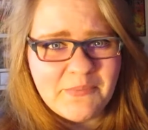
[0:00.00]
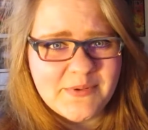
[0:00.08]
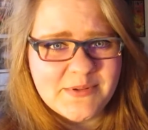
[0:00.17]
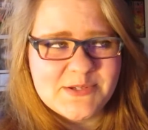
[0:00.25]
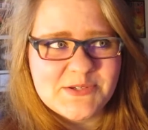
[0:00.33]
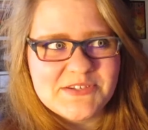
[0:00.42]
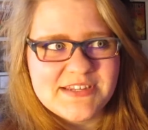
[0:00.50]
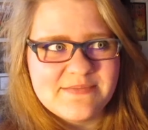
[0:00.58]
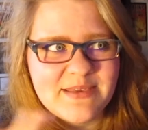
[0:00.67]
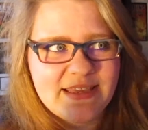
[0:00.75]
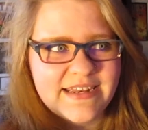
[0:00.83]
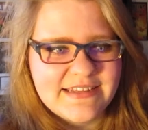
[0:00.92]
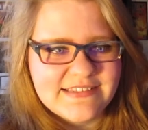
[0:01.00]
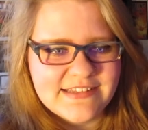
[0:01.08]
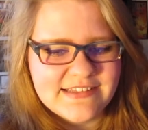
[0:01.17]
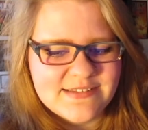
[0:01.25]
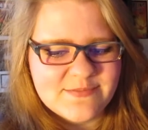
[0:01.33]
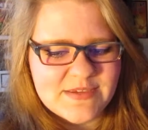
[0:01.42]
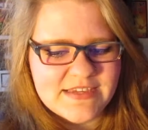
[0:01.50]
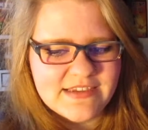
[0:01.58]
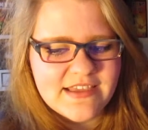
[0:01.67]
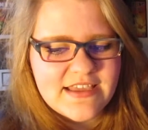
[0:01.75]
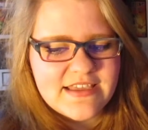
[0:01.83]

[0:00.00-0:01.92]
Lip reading: which didn't make any sense to me.